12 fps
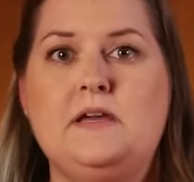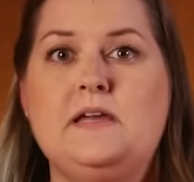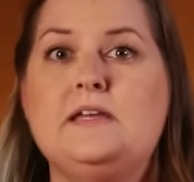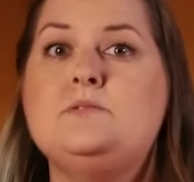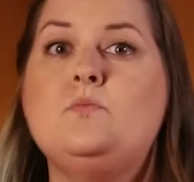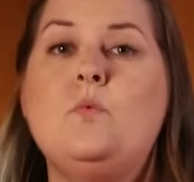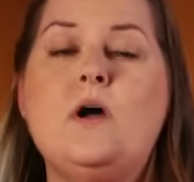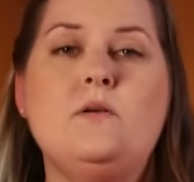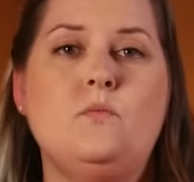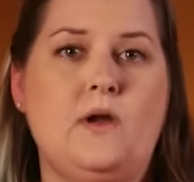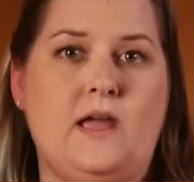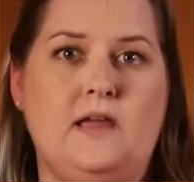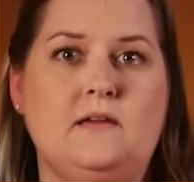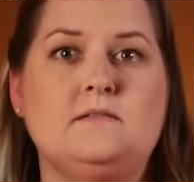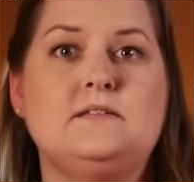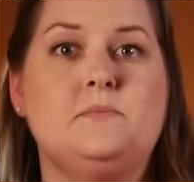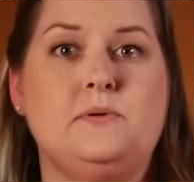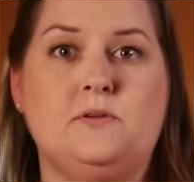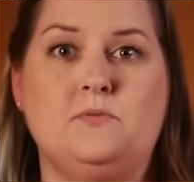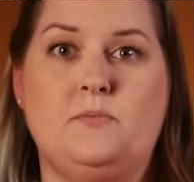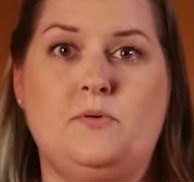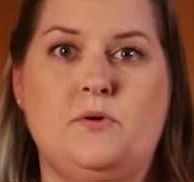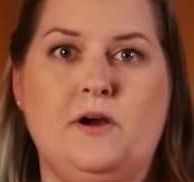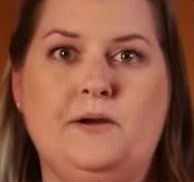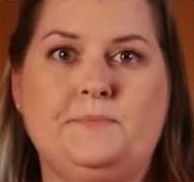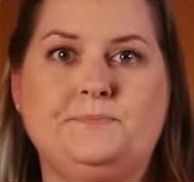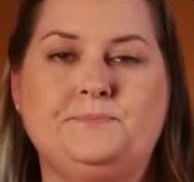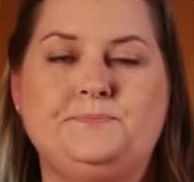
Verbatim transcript: is one way to build rapport.